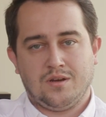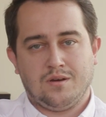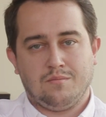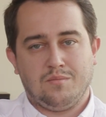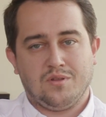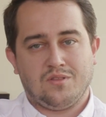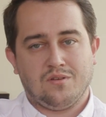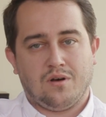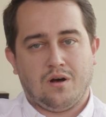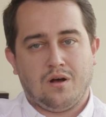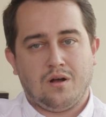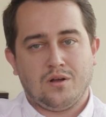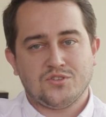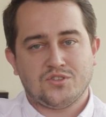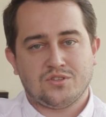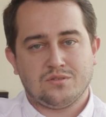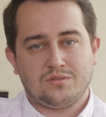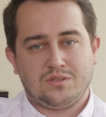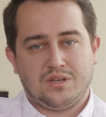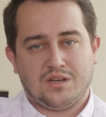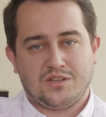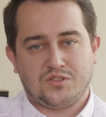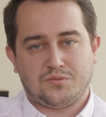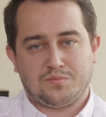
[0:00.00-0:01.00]
but also
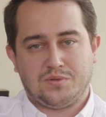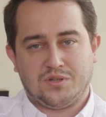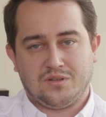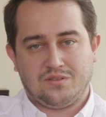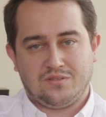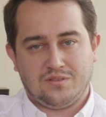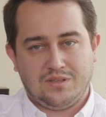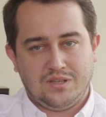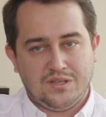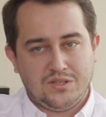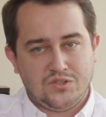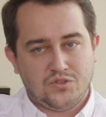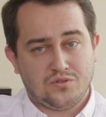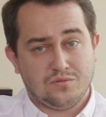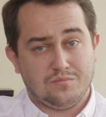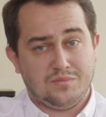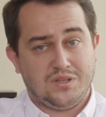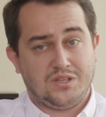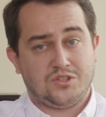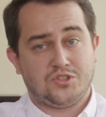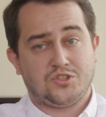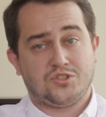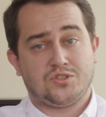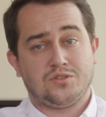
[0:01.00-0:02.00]
the expertise to
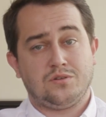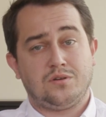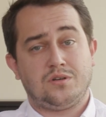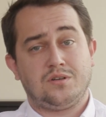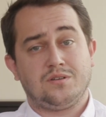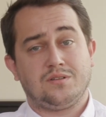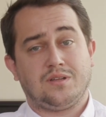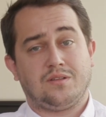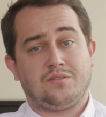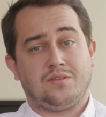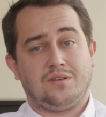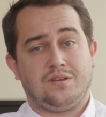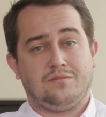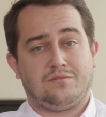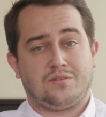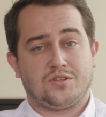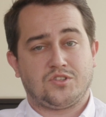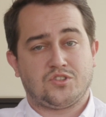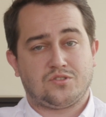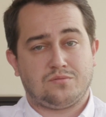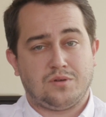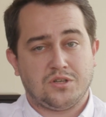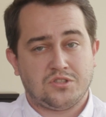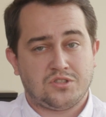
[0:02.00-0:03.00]
make sure that the
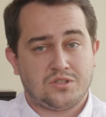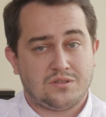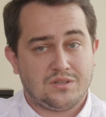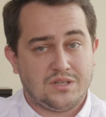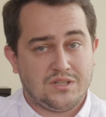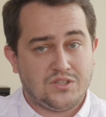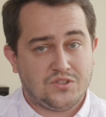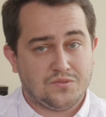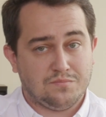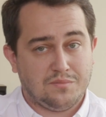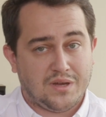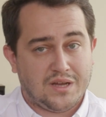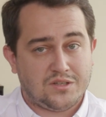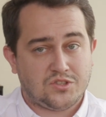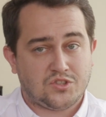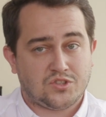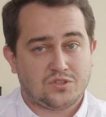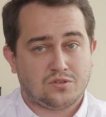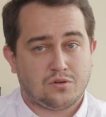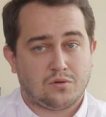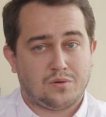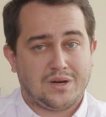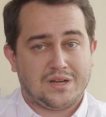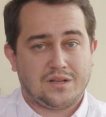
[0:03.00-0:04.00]
infrastructure is
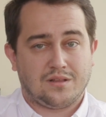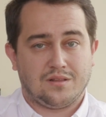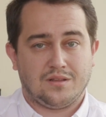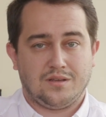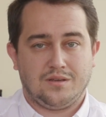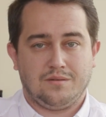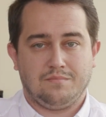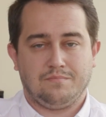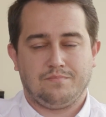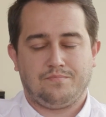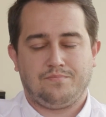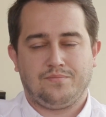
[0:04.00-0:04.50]
managed correctly.